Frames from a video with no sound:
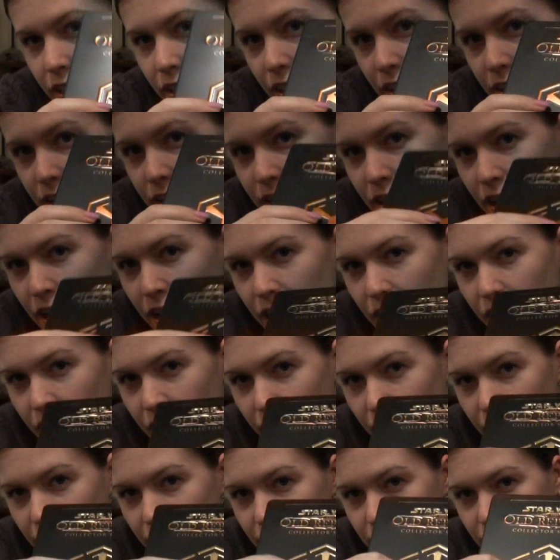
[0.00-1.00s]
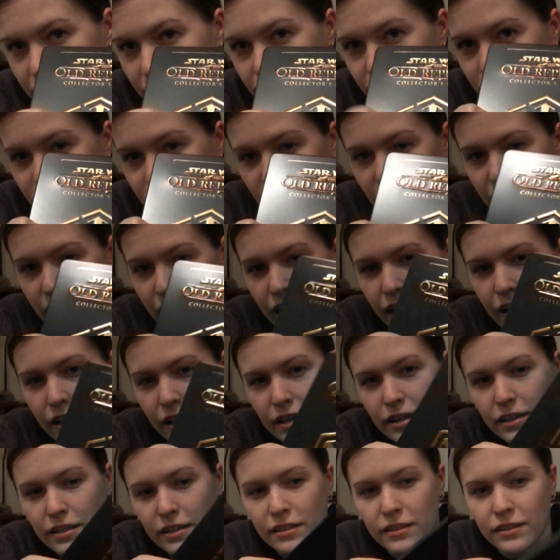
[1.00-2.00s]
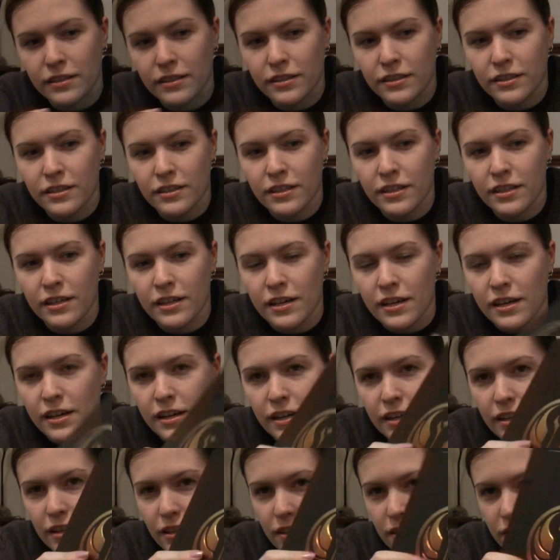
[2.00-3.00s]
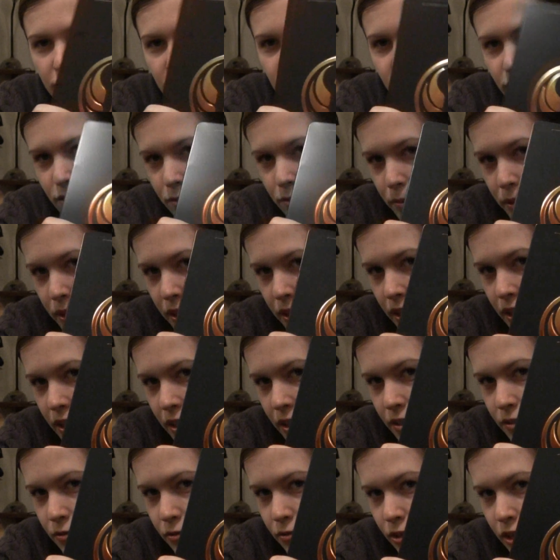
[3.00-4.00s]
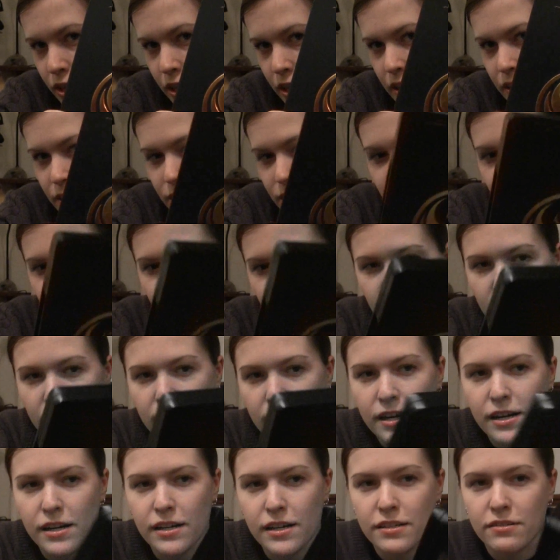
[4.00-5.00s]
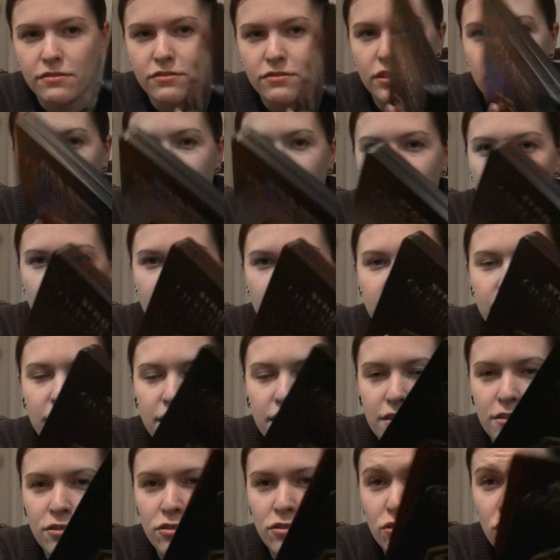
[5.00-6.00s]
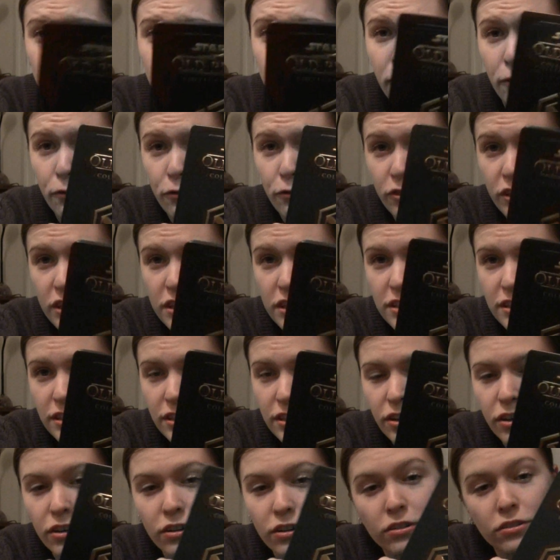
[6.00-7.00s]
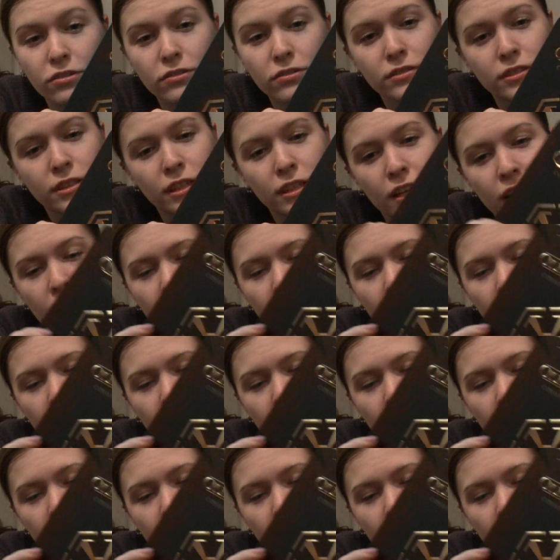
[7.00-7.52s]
nice. This is raised. This on the back here is raised as well. It's really nice. It's super freezing cold.